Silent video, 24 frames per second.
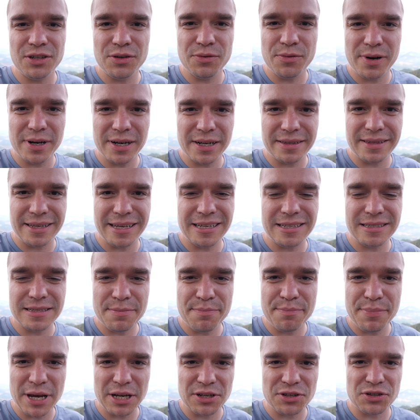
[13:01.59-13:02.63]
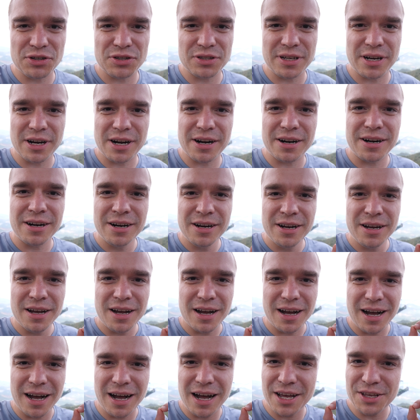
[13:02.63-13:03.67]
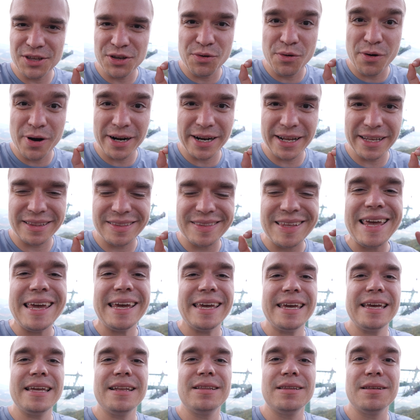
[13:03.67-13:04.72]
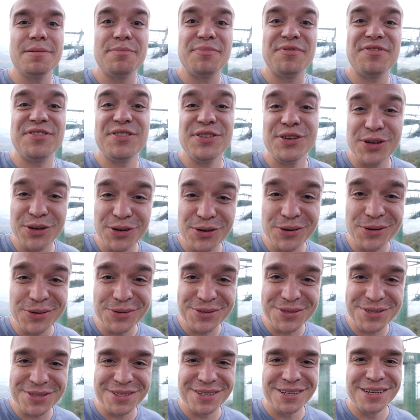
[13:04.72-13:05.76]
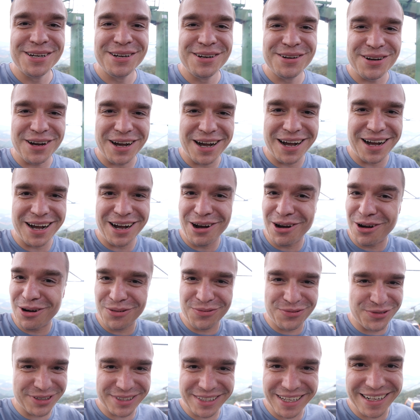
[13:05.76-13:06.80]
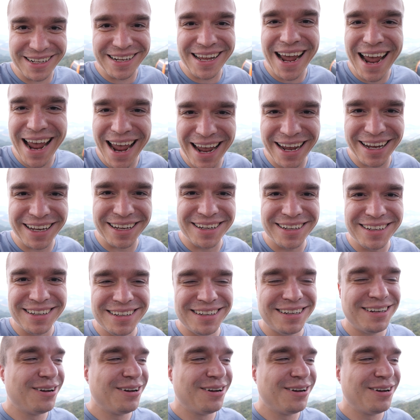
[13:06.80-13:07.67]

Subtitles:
You want to take some pictures there. You want to take in the views over Da Nang.